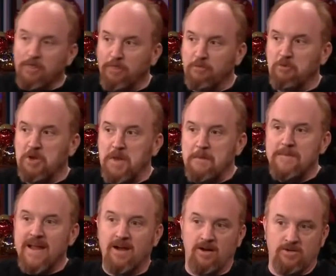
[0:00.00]
There are 3
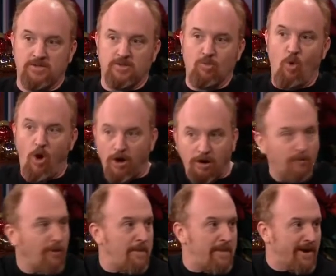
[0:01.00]
bears walking
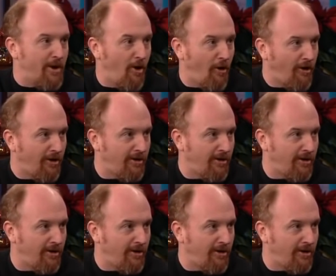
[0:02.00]
around my car.